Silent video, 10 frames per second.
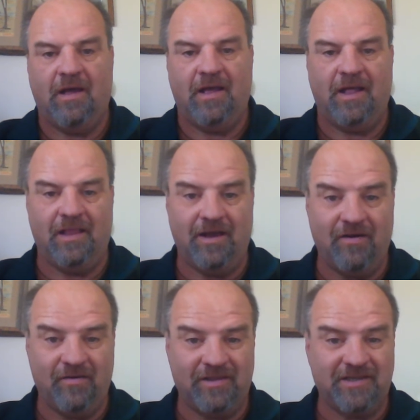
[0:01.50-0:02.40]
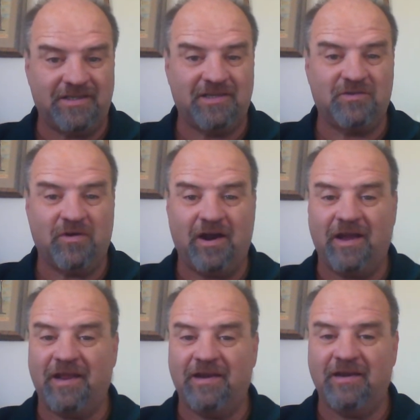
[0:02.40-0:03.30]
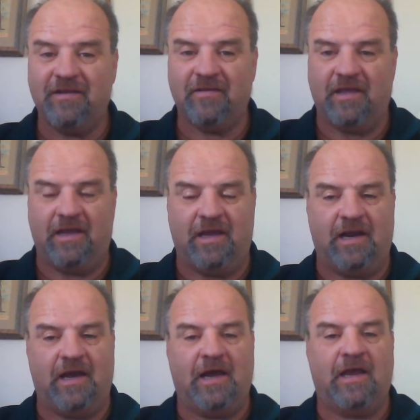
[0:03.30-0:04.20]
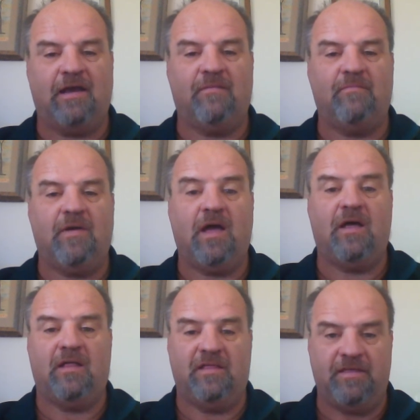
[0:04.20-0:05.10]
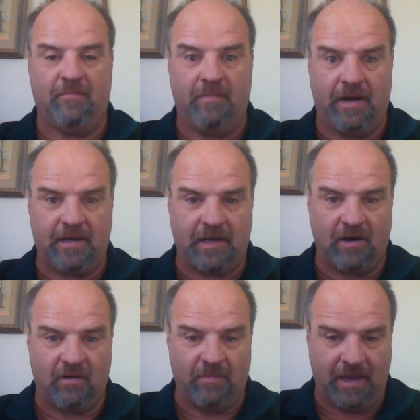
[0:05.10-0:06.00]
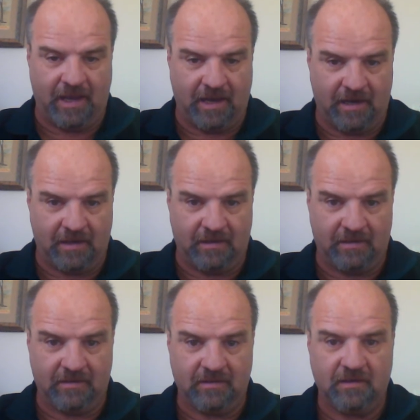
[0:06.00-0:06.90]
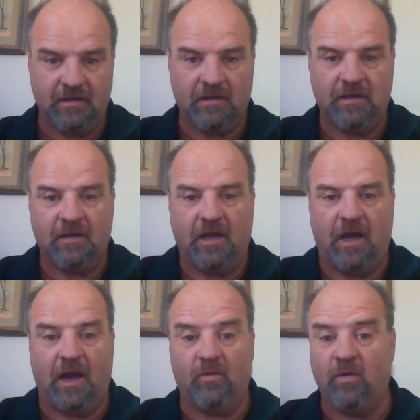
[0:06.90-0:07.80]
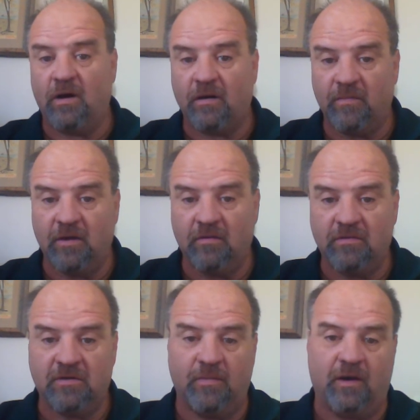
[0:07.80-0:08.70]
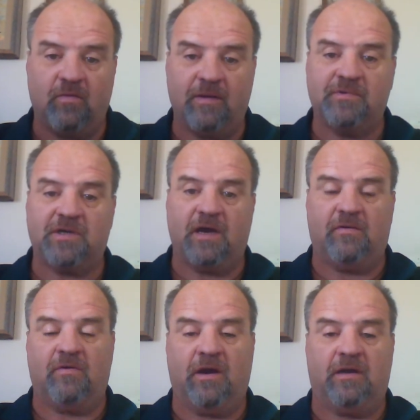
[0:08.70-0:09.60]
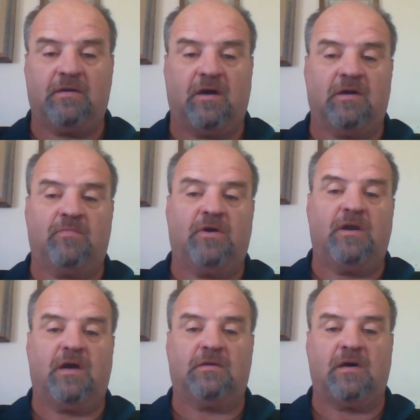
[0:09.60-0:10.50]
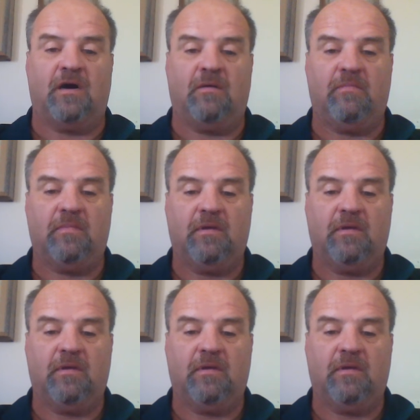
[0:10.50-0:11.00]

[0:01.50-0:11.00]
Hello, this is Ryan, and I am the Medicare man. I welcome you to my website, ryancogburn.com,